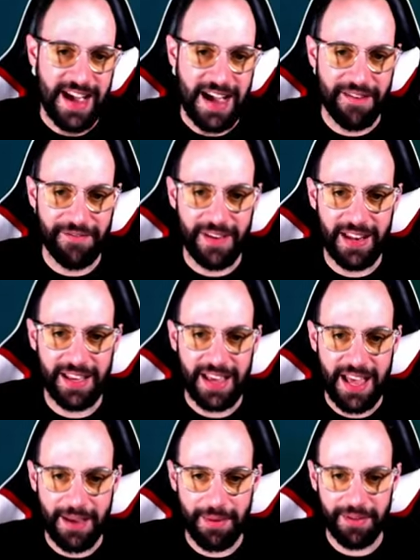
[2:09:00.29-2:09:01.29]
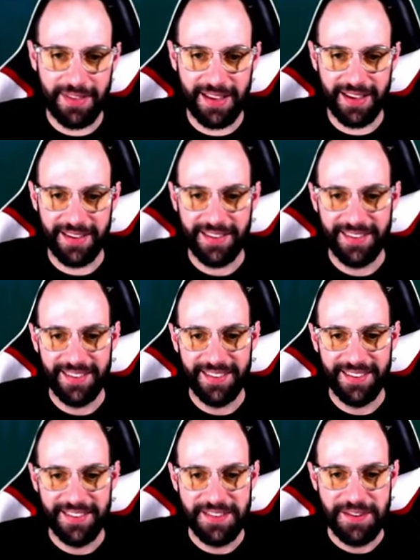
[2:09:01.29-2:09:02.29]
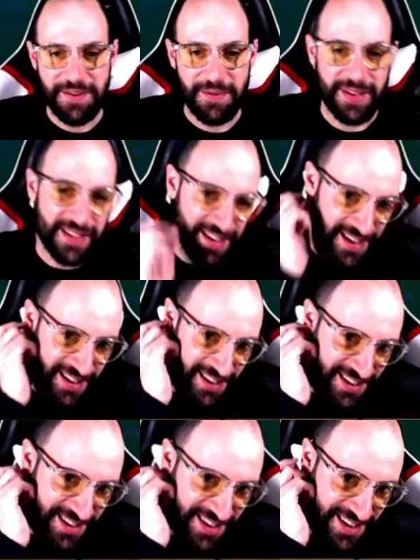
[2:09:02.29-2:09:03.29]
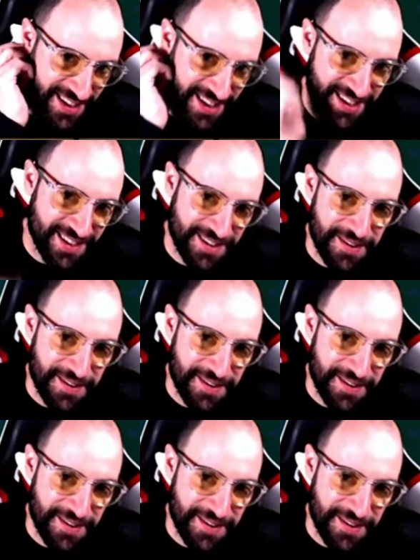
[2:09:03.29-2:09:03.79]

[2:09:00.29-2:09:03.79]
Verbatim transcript: I'm failing everything. The hell is this?